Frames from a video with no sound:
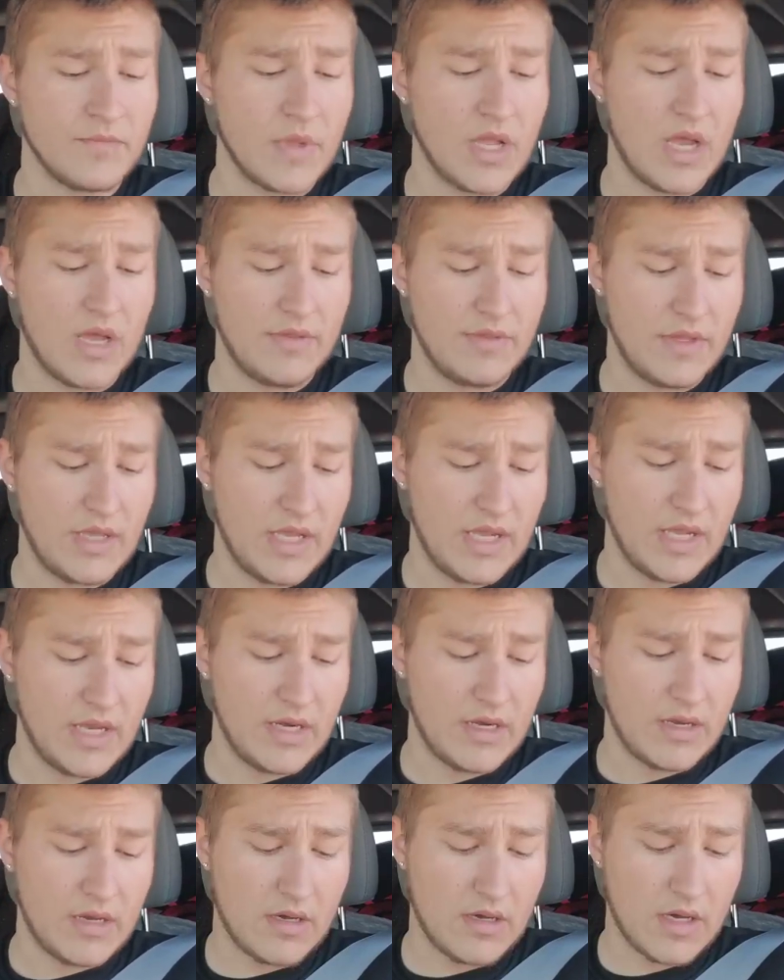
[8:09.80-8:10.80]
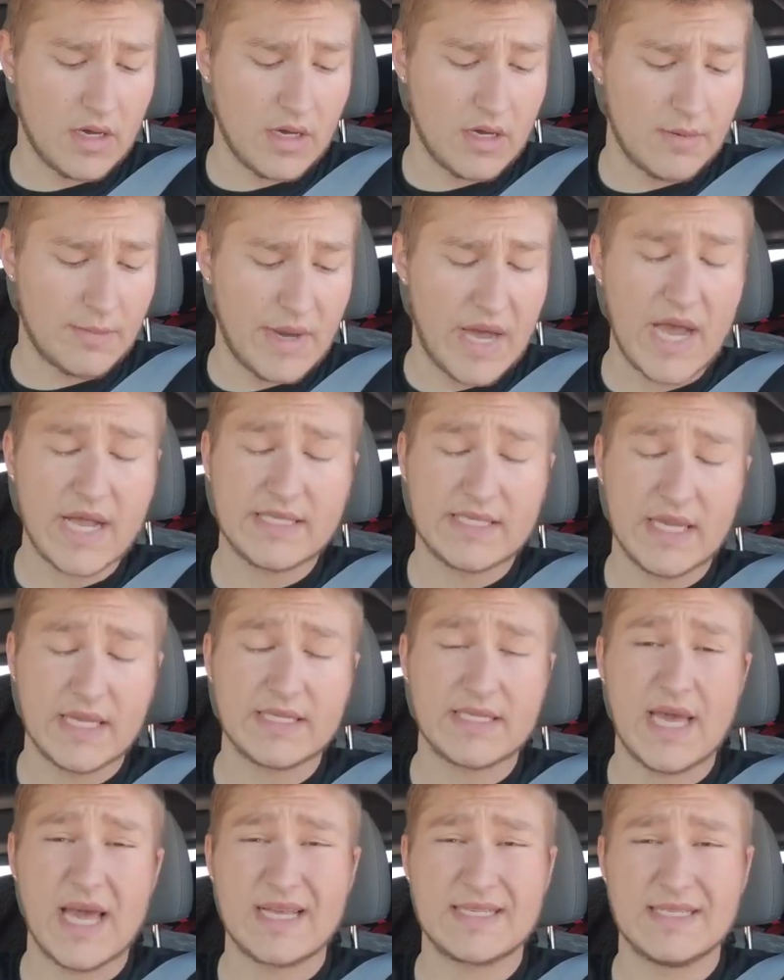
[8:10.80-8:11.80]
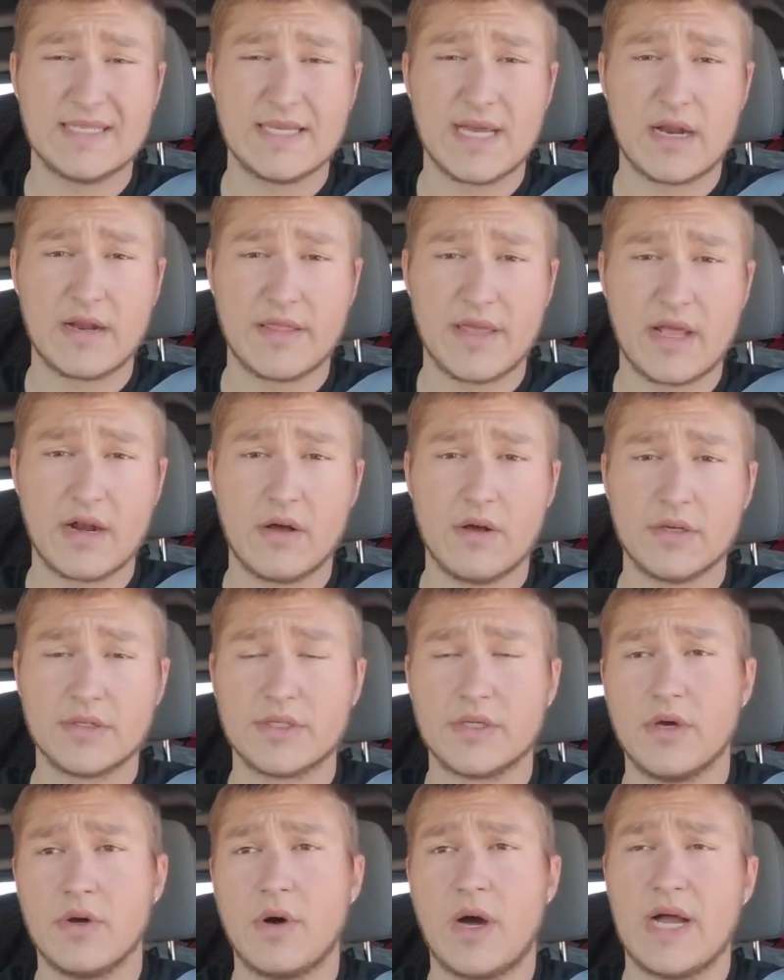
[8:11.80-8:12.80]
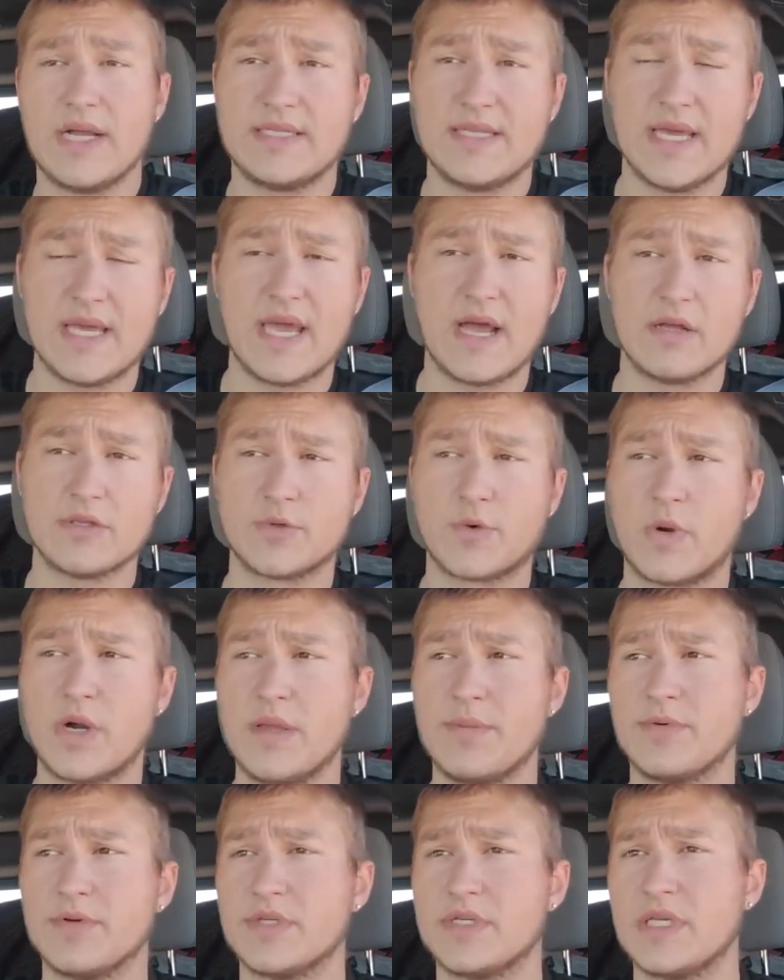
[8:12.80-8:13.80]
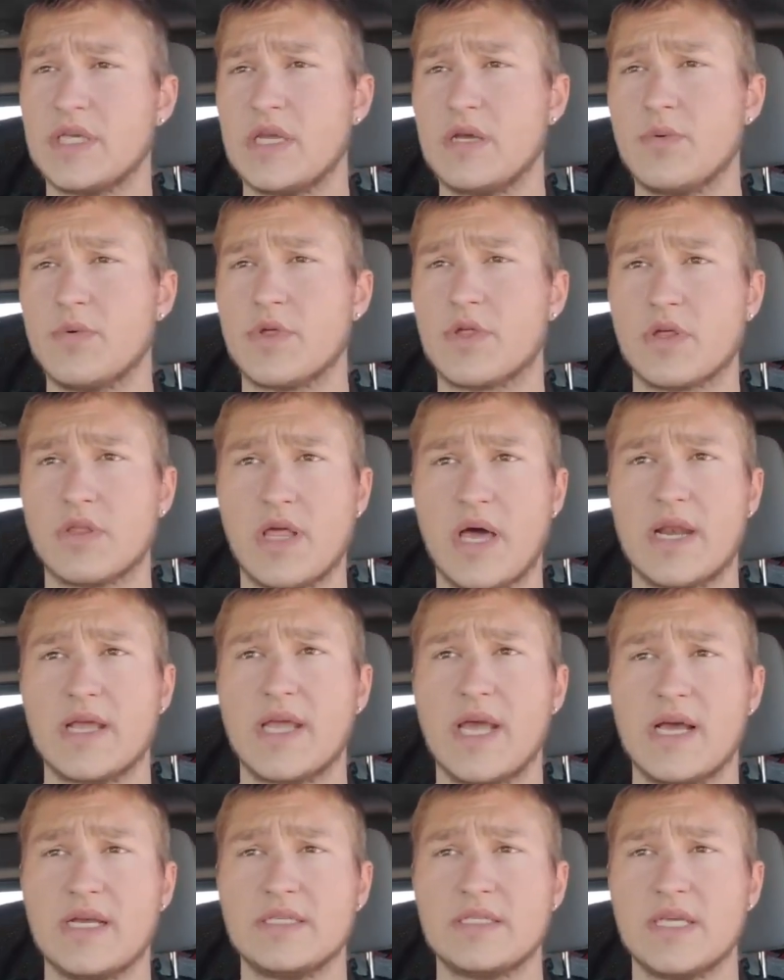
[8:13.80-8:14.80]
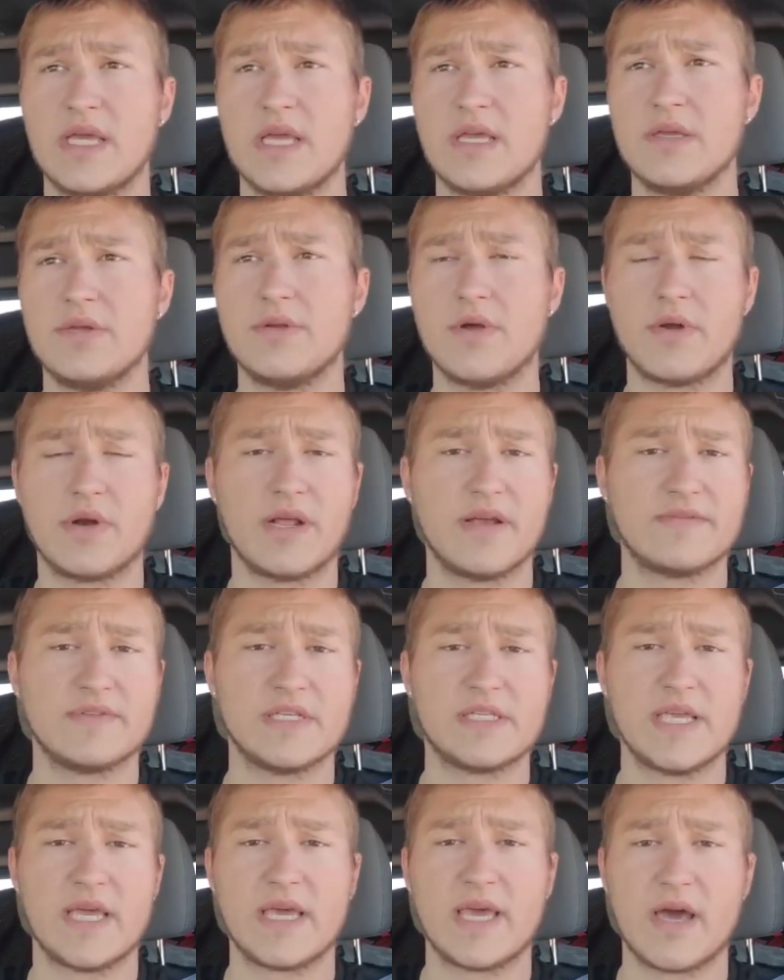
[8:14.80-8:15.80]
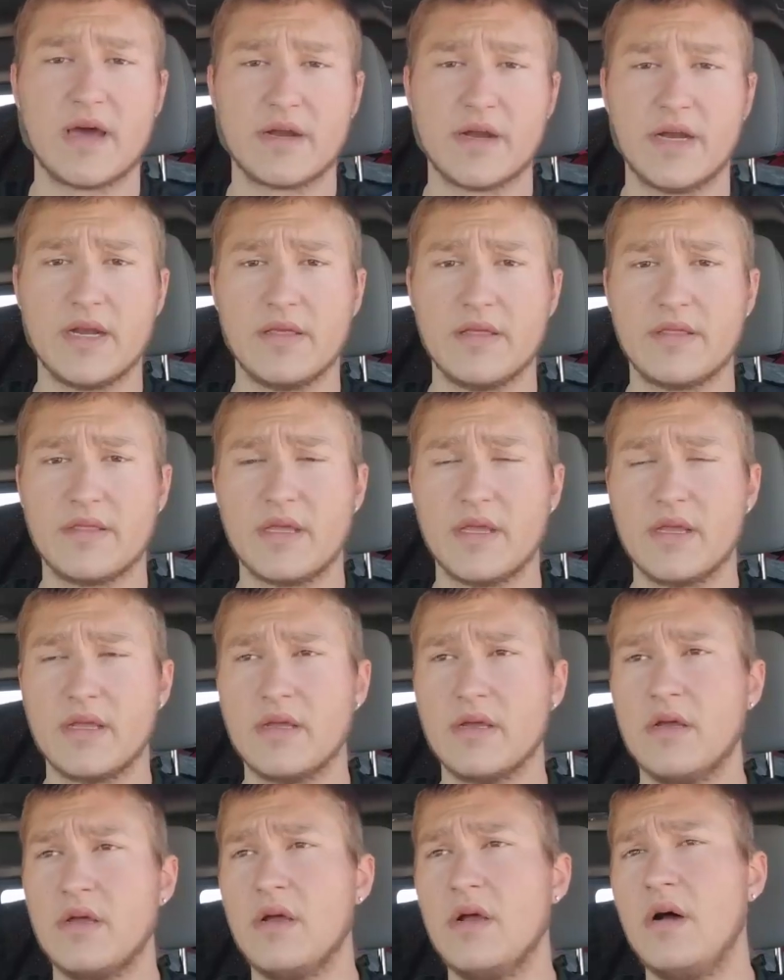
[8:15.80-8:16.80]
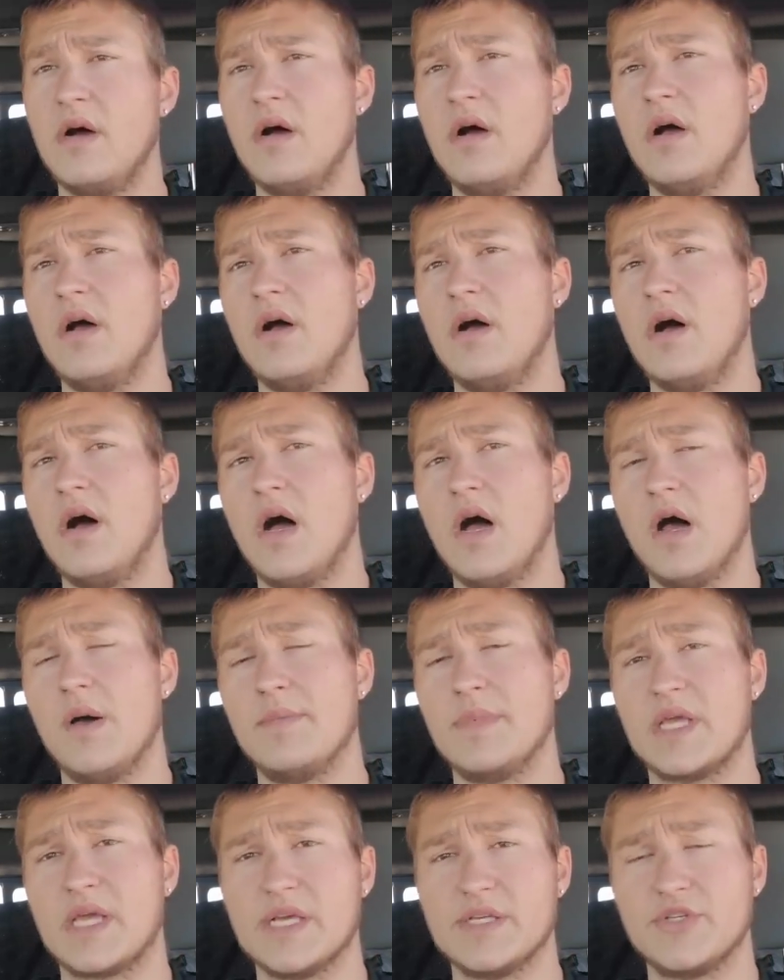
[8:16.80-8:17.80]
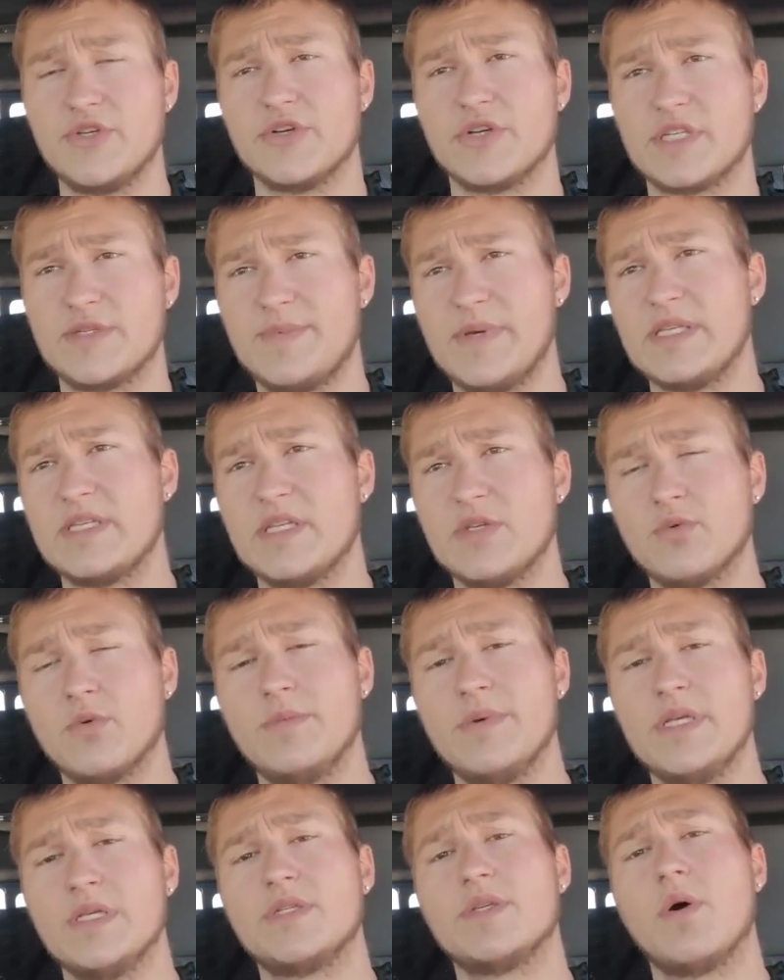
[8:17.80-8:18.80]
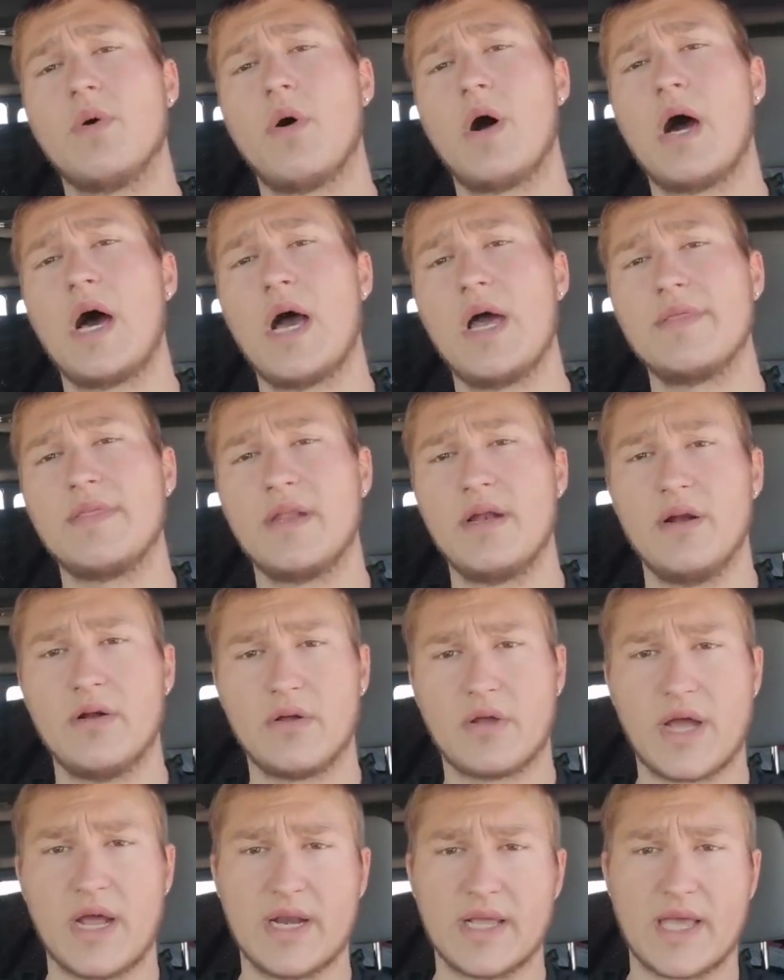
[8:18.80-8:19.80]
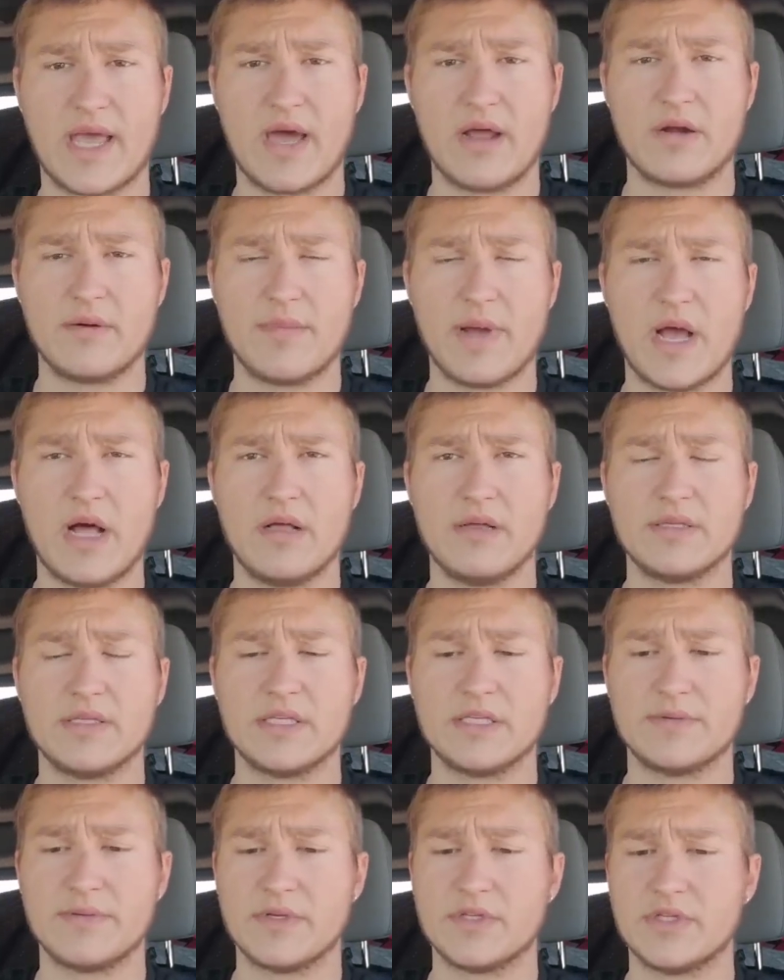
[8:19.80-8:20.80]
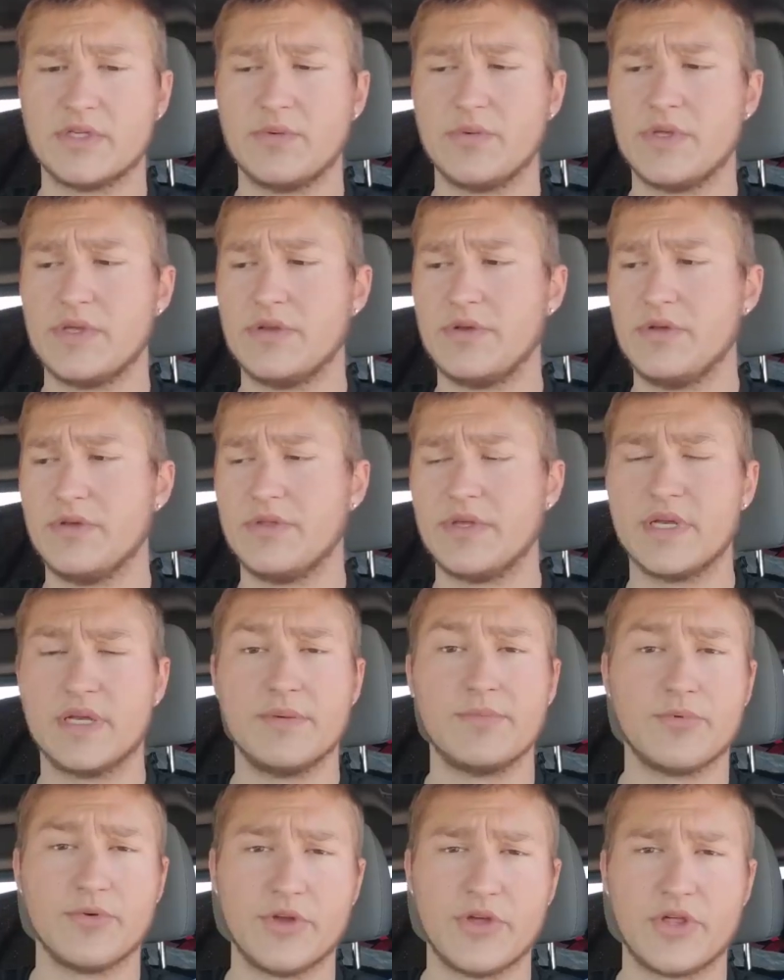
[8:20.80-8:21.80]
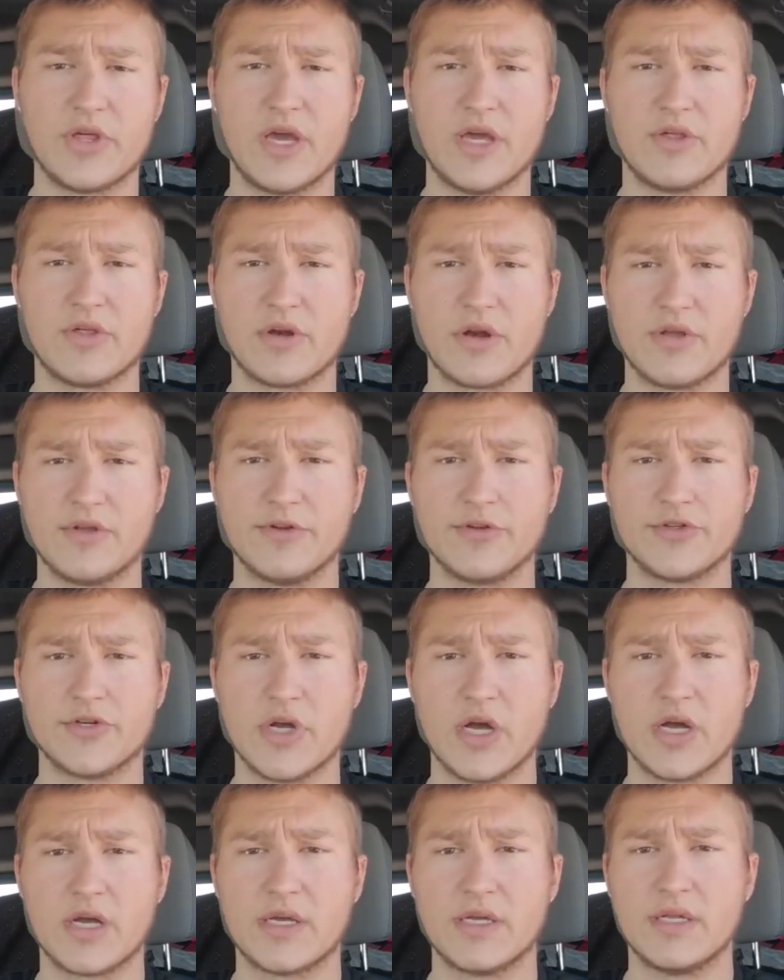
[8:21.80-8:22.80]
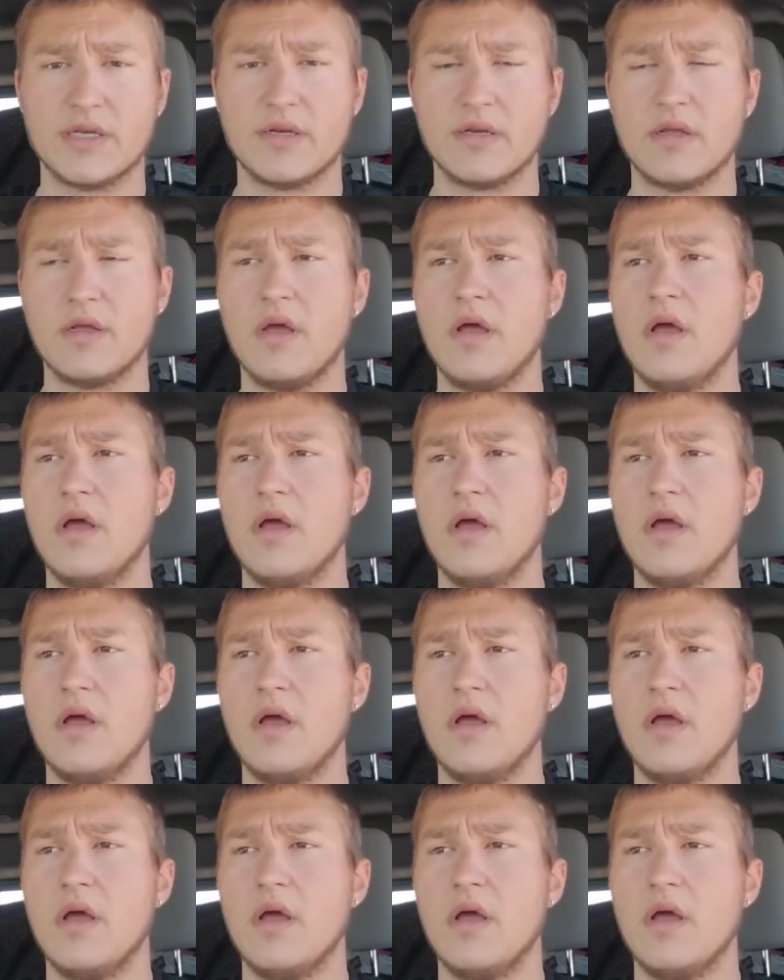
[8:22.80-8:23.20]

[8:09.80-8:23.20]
and then um, I take taxes out of that also. I take out twenty percent, which a lot of guys say you don't have to take out anything um, because your expenses will be so high that it'll kind of counterbalance, especially when you do the depreciation on your truck and